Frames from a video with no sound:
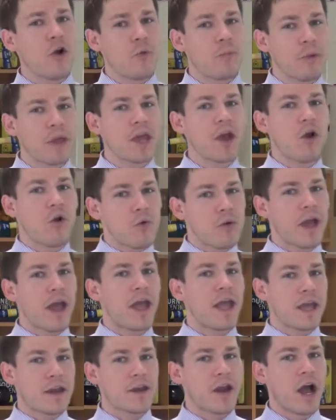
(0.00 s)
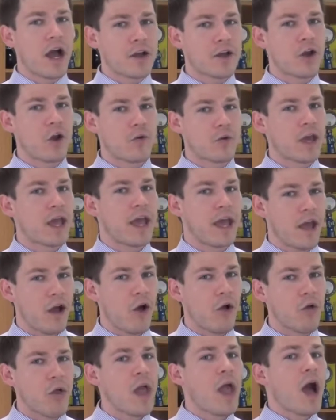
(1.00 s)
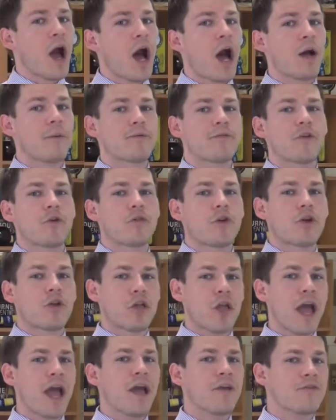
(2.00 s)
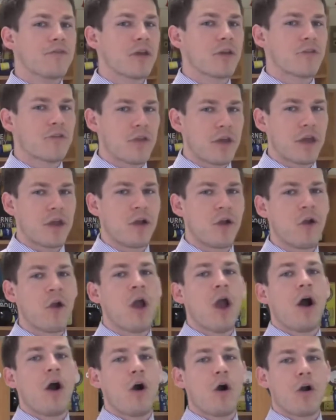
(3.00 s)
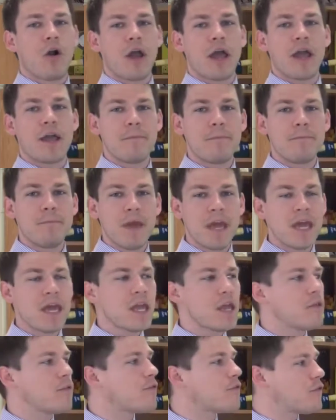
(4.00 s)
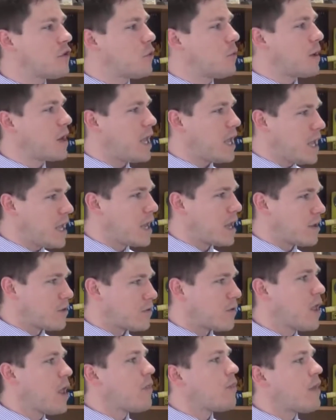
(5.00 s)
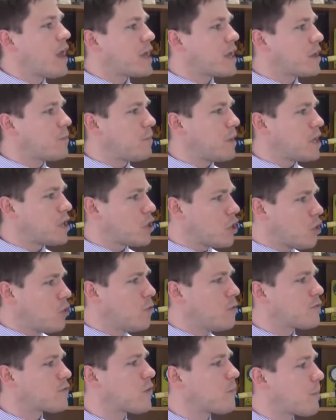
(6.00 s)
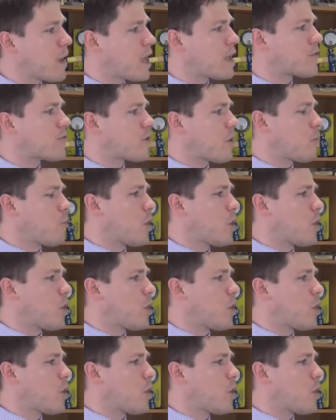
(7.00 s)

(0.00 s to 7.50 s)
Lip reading: Still be okay and not go to hell. So the classics here. He just said, "Heck, I'm gonna have to end the stream there so I